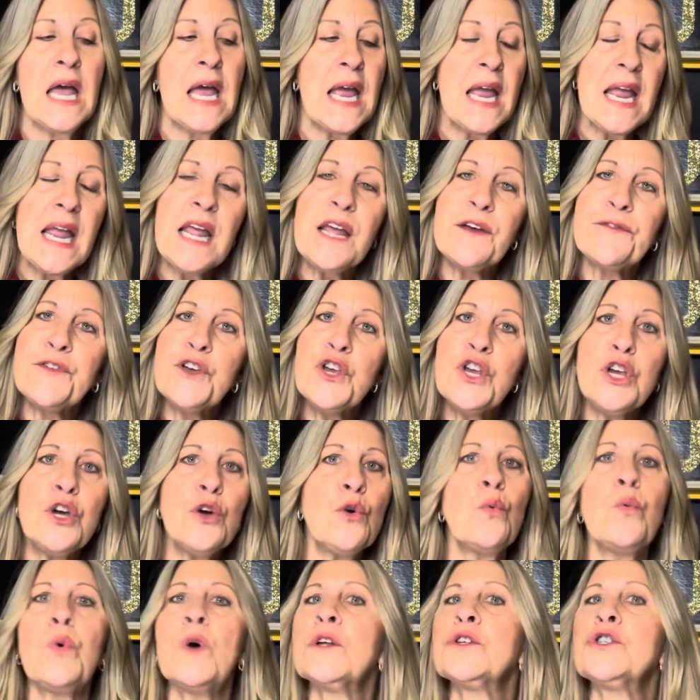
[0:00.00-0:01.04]
If
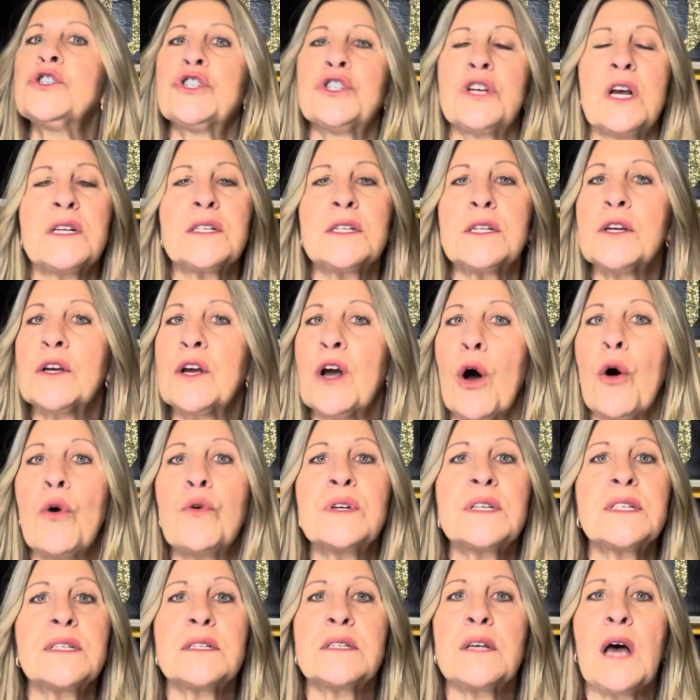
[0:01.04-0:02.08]
you will just go
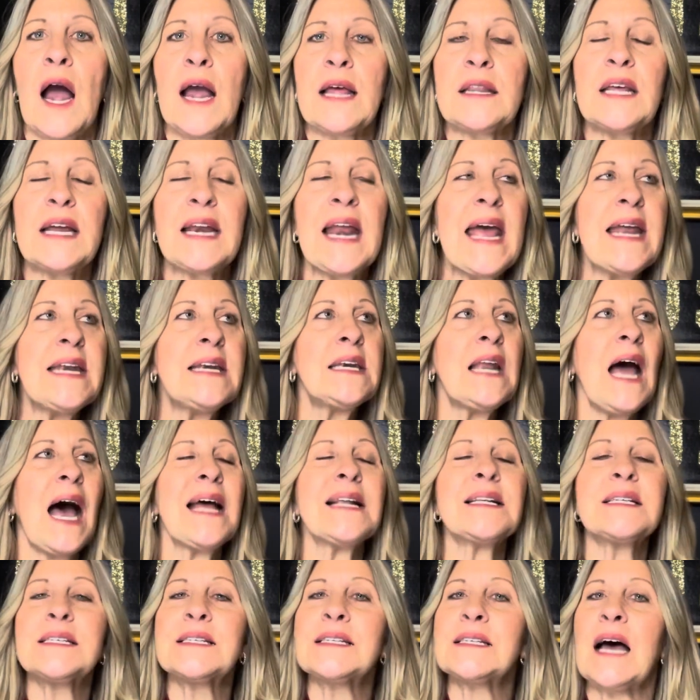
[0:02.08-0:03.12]
silent, and
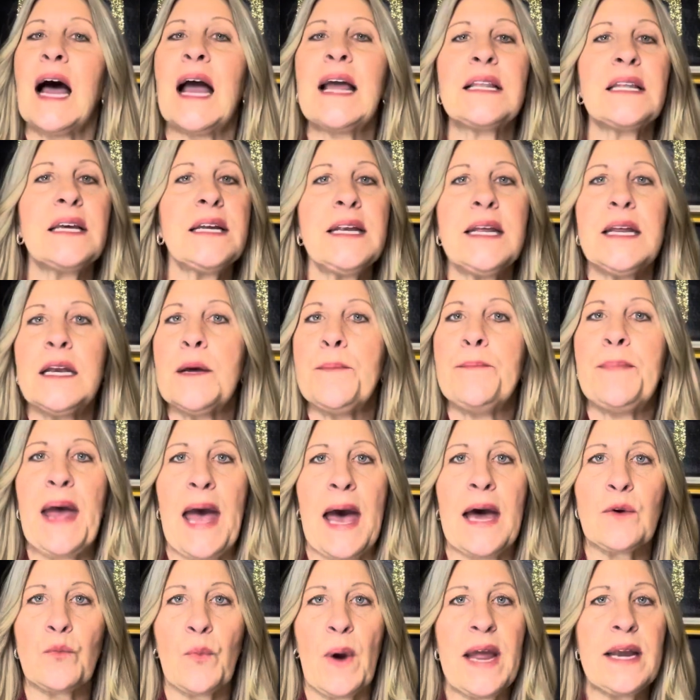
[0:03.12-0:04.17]
not silent in a
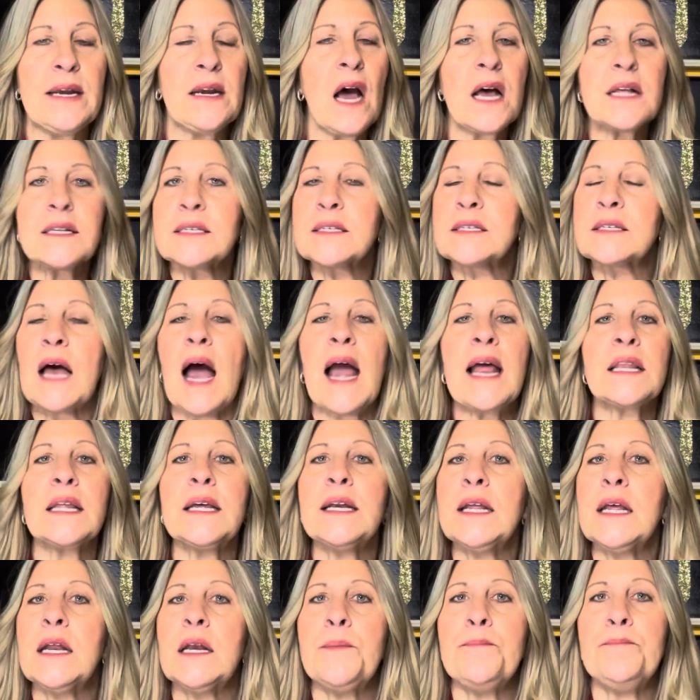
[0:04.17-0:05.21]
bad way, not
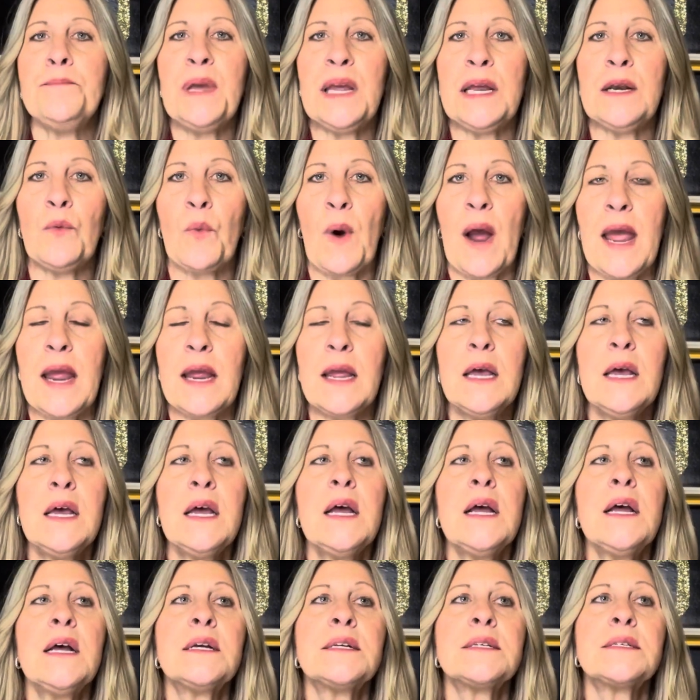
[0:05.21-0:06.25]
silent in a mean way,
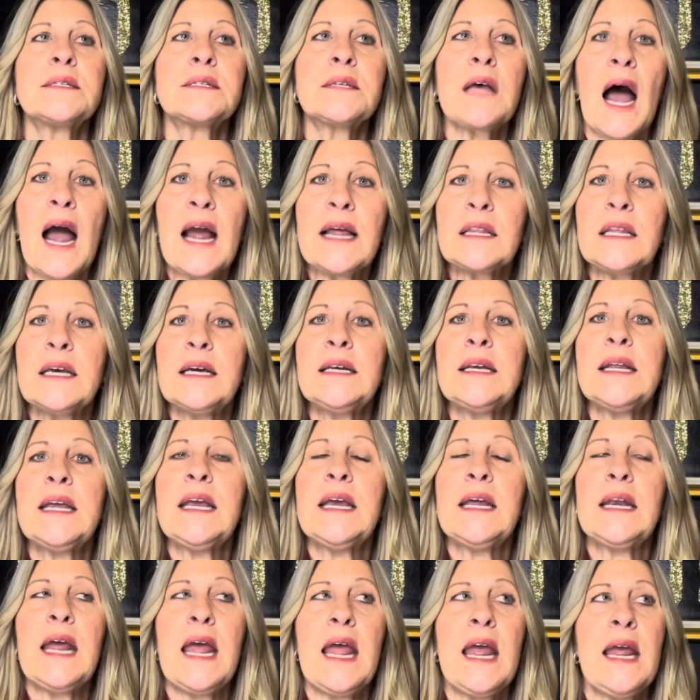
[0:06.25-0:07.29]
silent
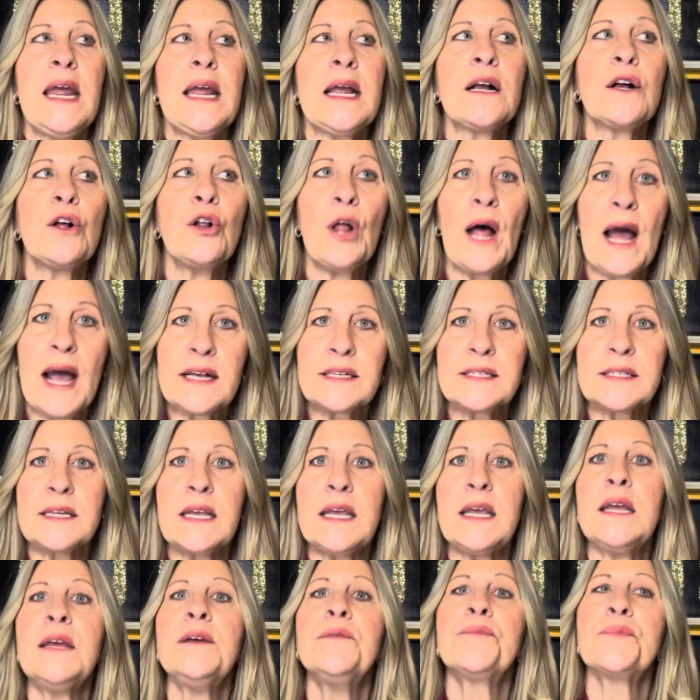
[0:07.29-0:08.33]
in a
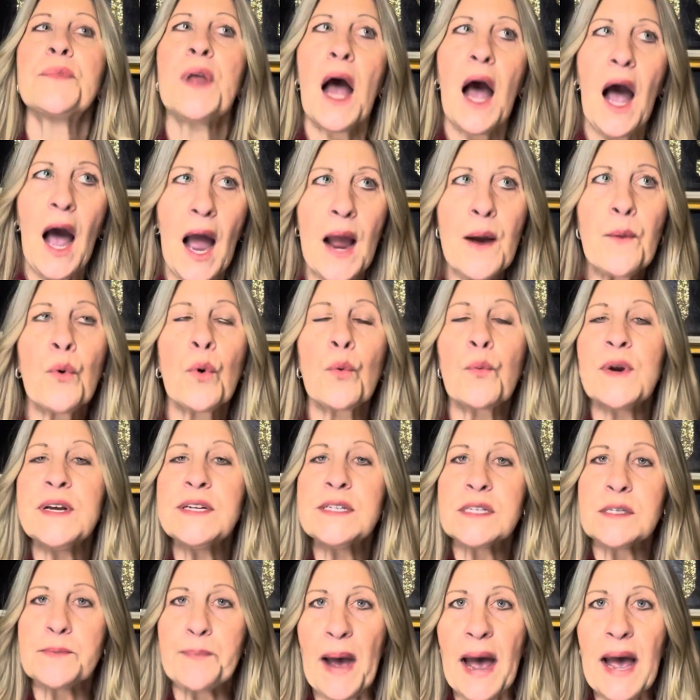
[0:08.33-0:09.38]
classy, I will
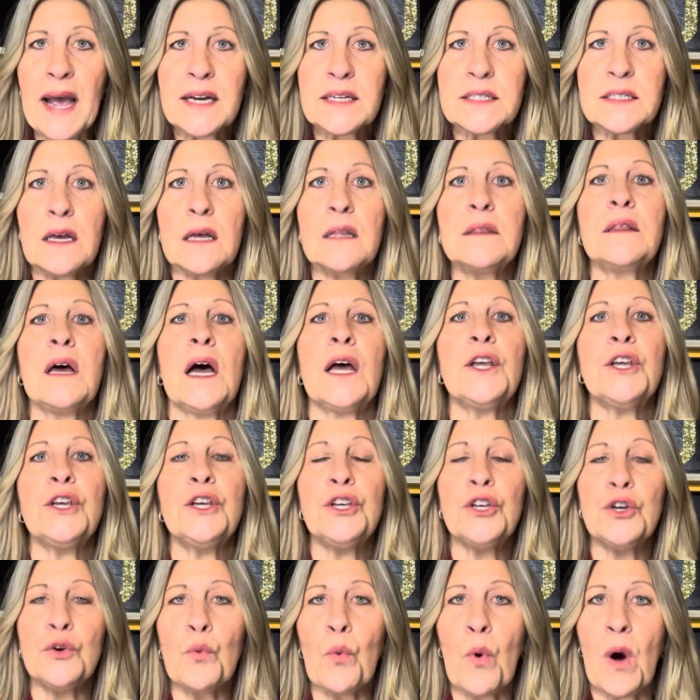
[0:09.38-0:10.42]
respect that
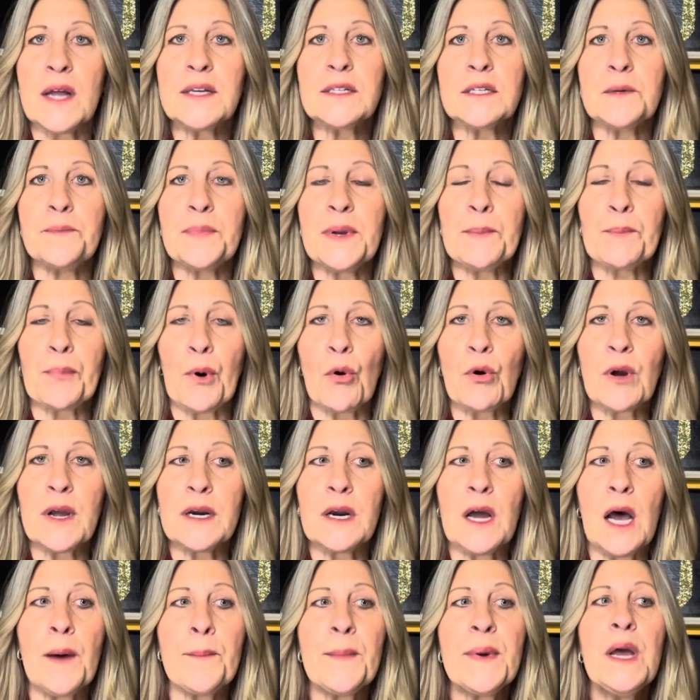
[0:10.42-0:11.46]
you want to be broken
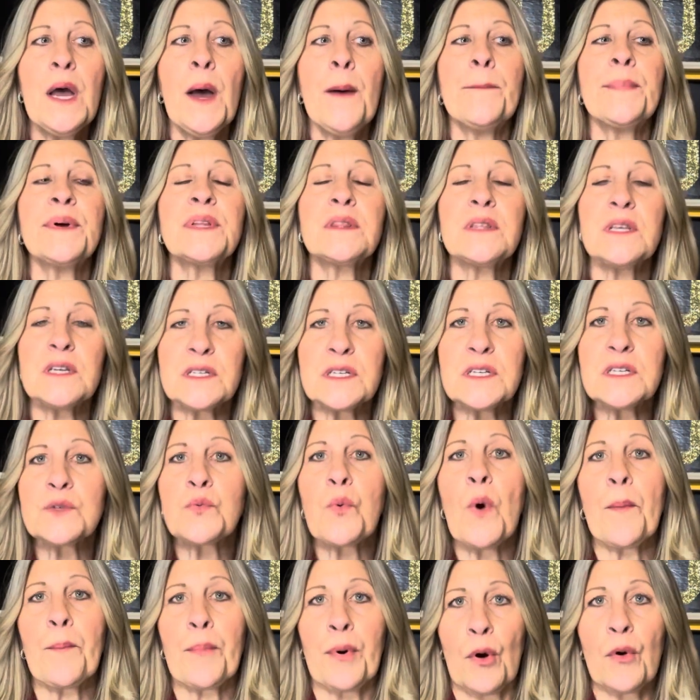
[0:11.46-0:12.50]
up, but this is
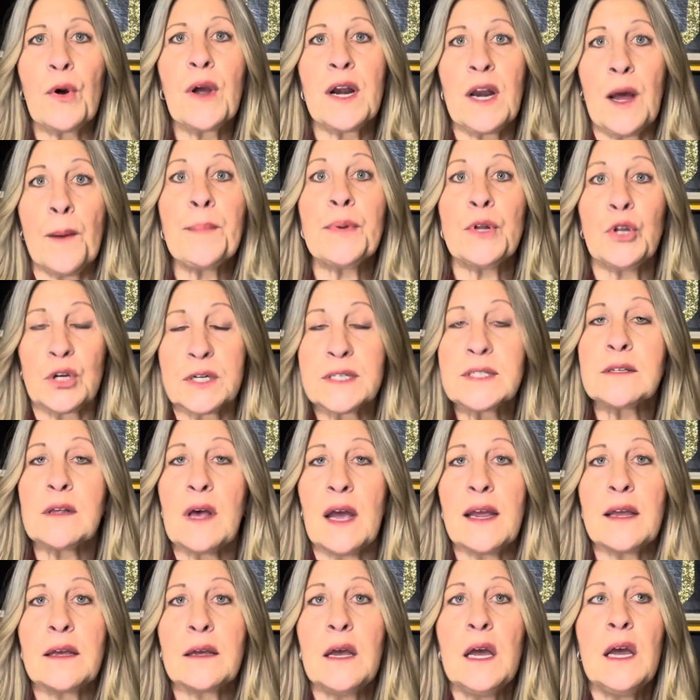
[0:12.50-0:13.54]
what broken up looks
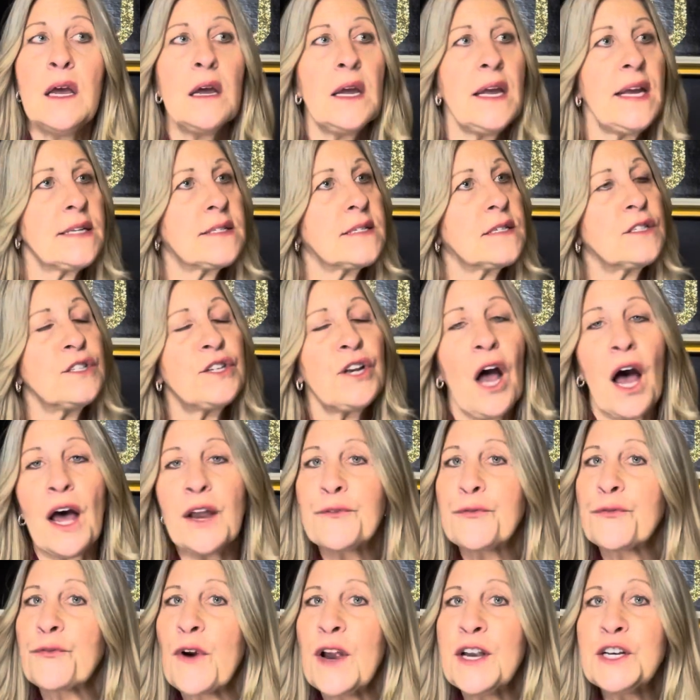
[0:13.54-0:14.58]
like. It's
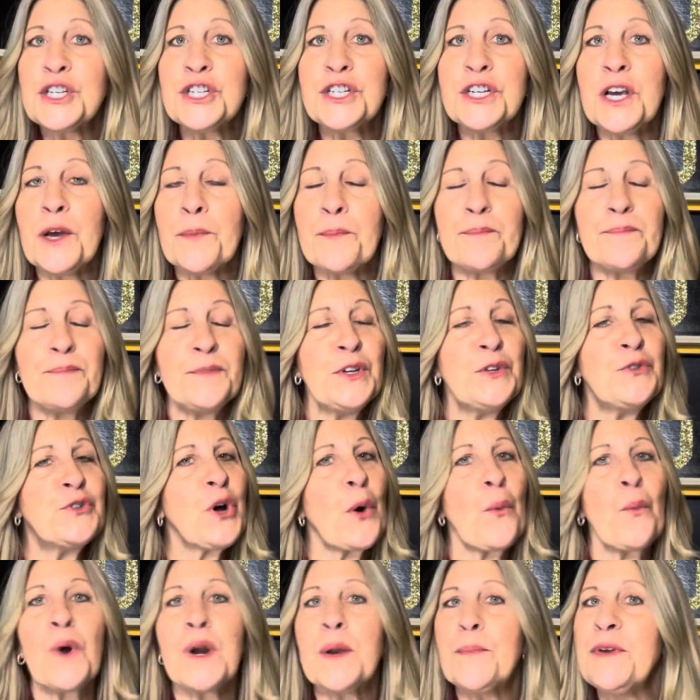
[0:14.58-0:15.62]
not friendship. You
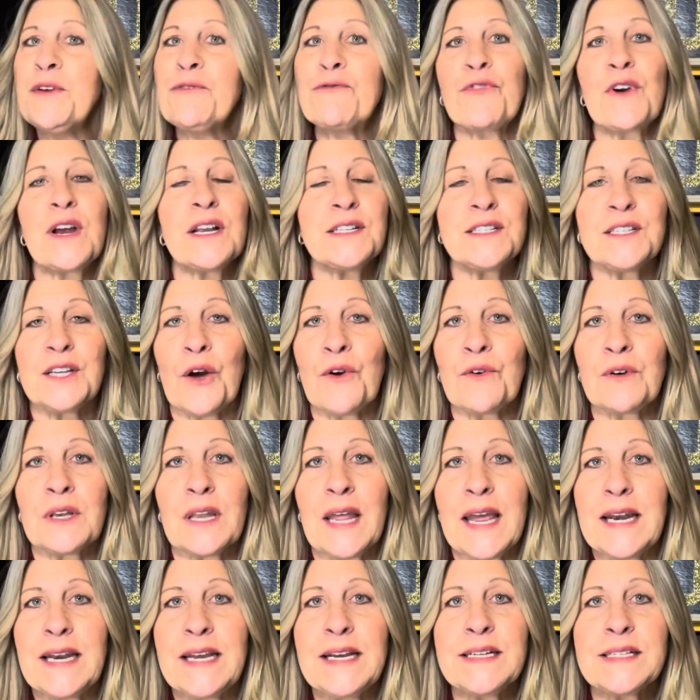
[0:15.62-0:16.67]
don't want to be friend zoned,
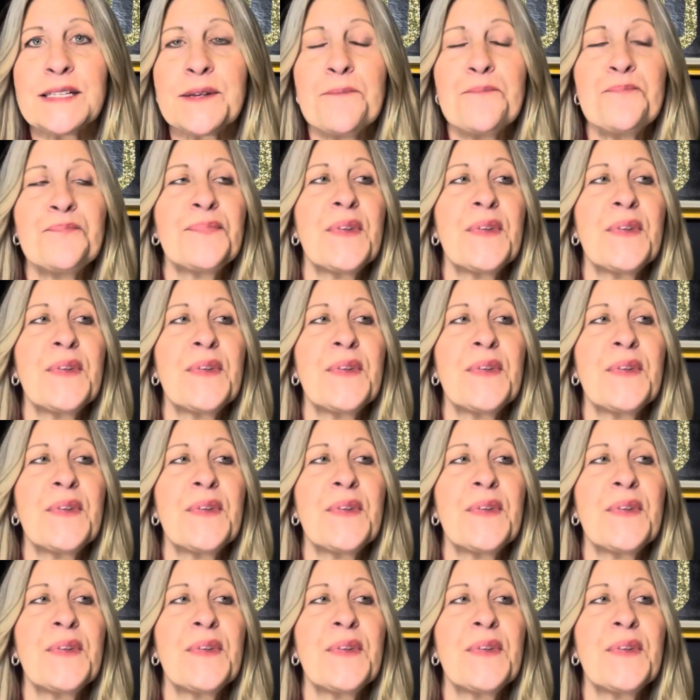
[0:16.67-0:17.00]
ladies.